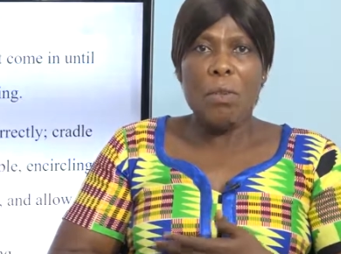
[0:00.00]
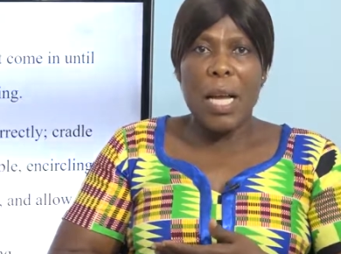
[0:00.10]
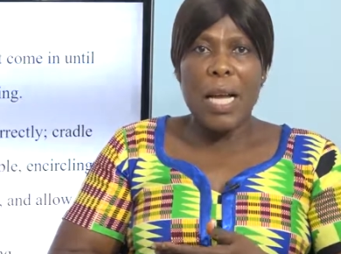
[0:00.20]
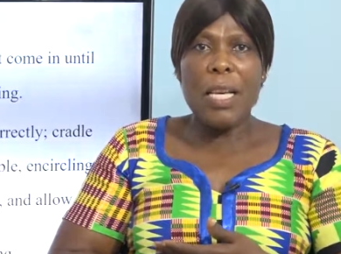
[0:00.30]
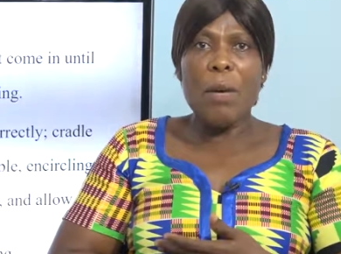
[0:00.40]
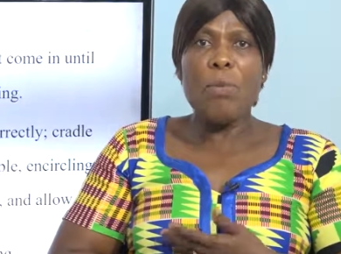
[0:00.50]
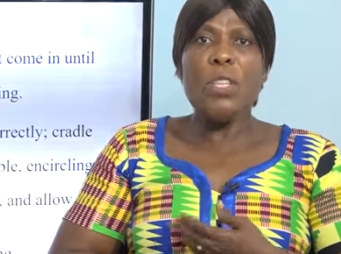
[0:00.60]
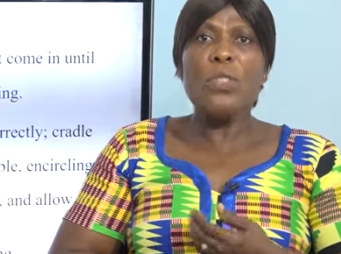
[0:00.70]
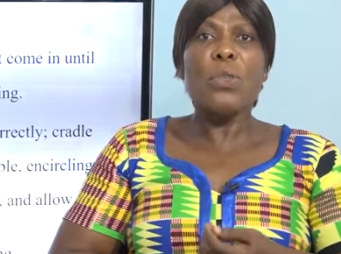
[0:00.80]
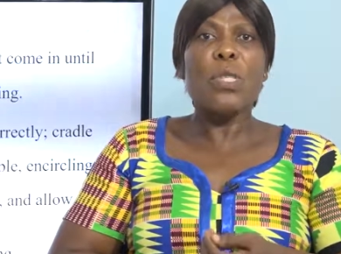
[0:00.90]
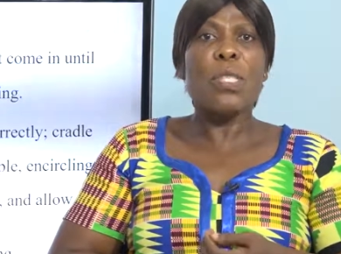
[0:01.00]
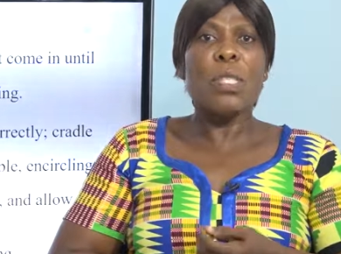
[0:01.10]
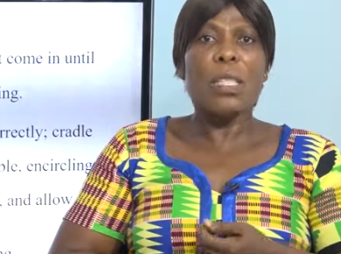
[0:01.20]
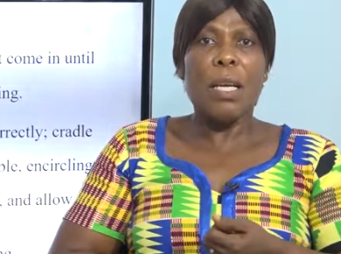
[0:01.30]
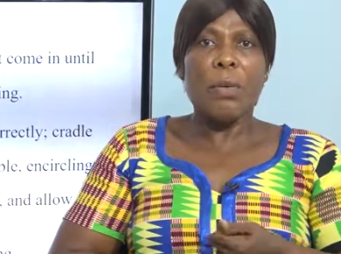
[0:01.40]
Either we use
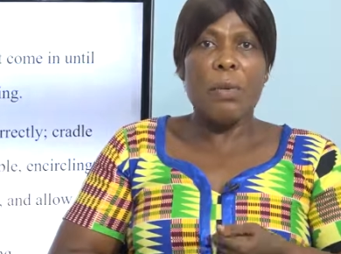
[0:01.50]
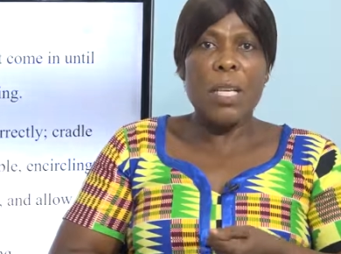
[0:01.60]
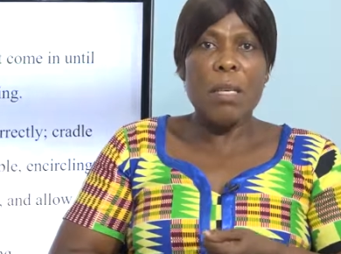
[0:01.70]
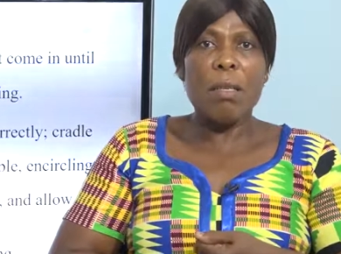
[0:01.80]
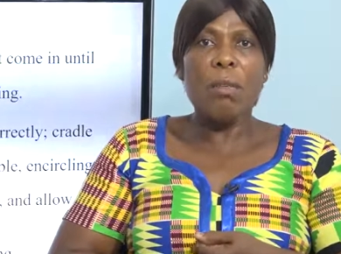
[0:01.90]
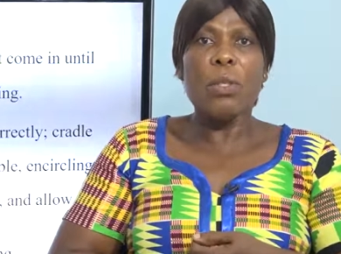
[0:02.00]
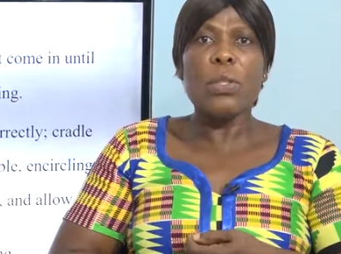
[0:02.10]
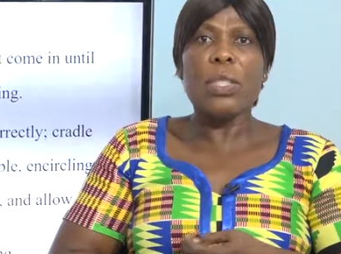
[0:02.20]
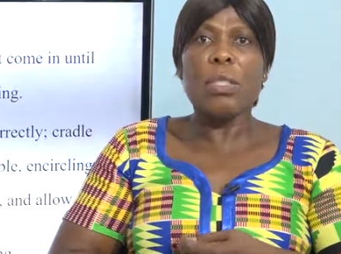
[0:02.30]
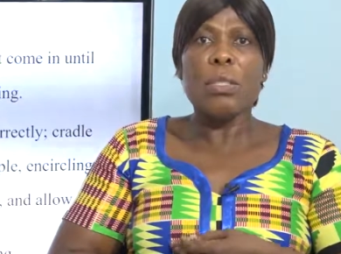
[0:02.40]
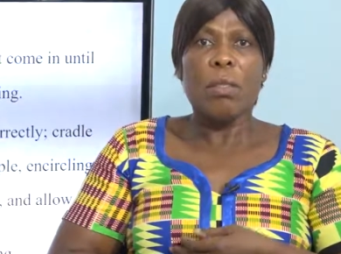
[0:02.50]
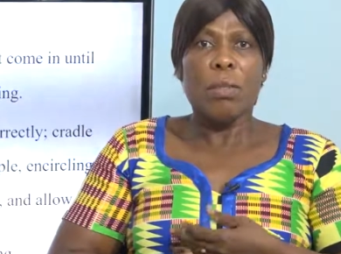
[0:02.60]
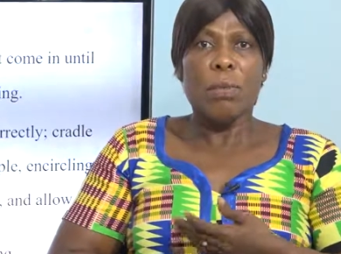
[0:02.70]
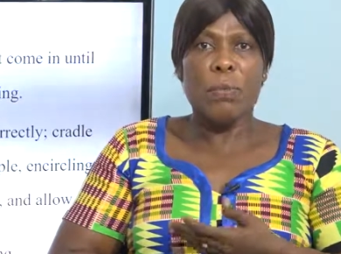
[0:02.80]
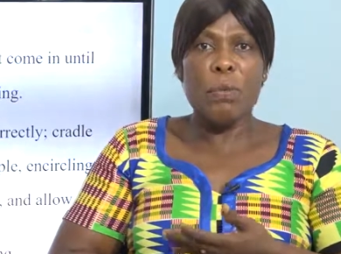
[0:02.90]
the cradle hold,
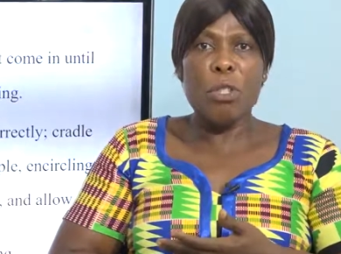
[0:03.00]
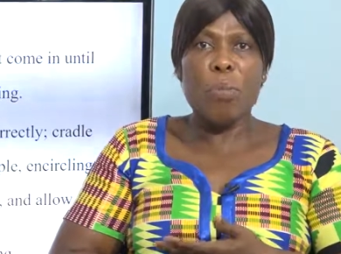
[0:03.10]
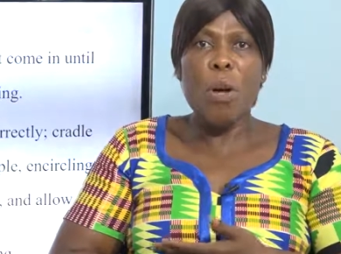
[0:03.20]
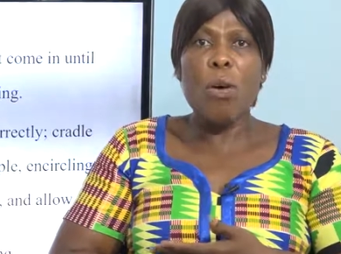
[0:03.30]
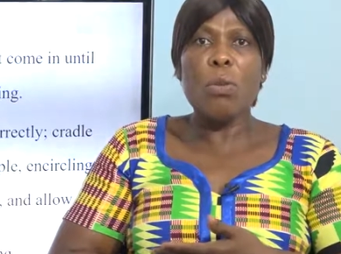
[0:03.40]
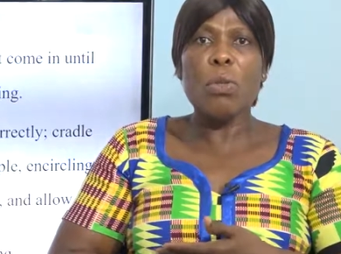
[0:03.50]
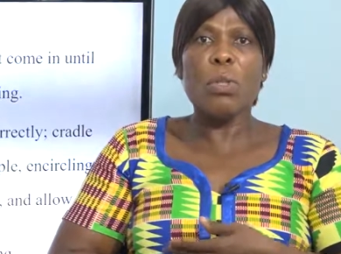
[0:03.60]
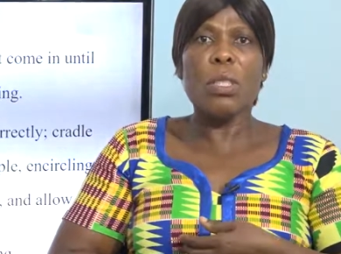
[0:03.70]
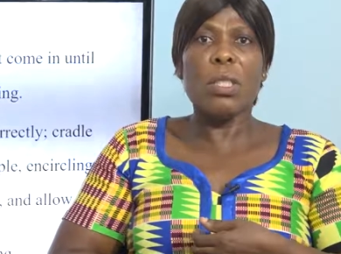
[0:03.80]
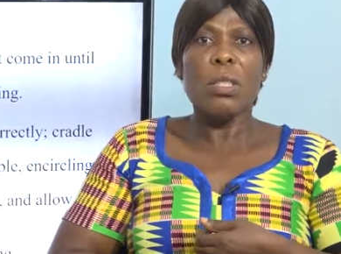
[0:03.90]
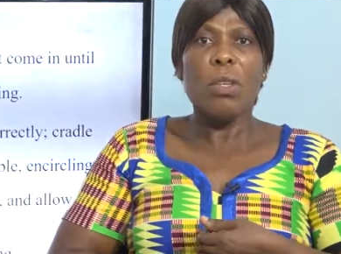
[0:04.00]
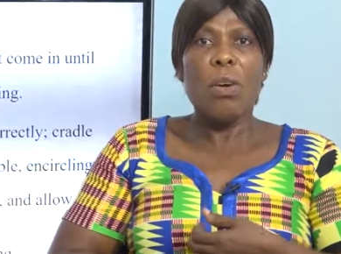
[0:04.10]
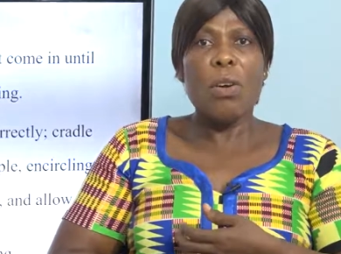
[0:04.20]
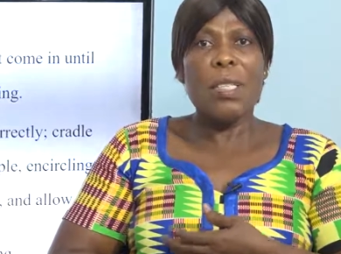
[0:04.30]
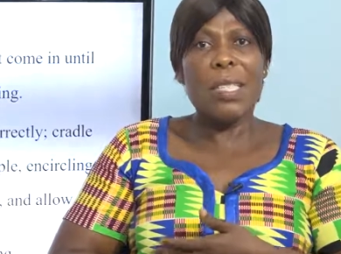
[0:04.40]
football hold,
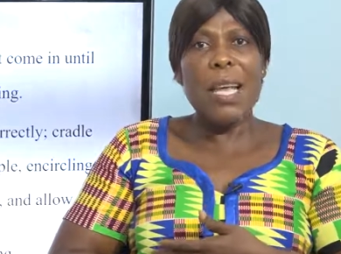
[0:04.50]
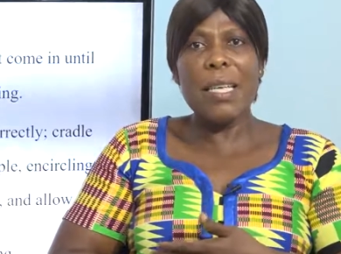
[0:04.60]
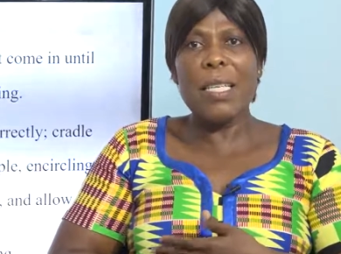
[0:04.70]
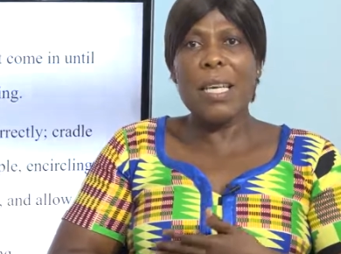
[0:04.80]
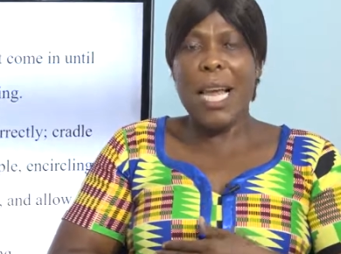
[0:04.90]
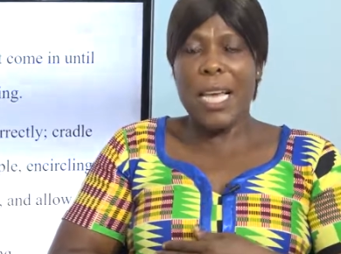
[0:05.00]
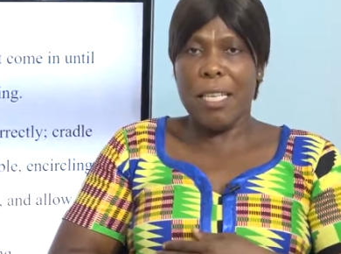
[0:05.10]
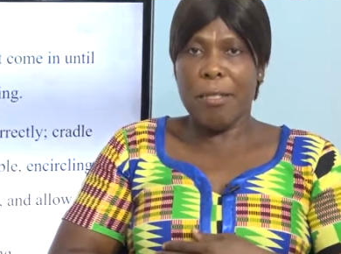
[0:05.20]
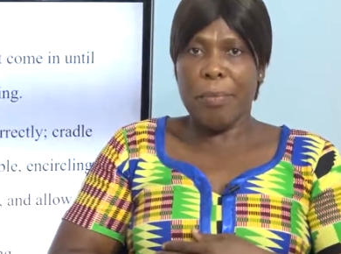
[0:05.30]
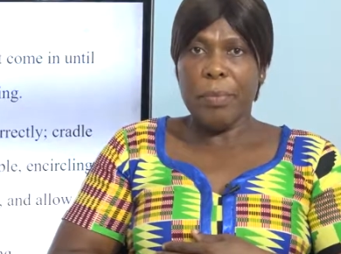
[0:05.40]
or side lying.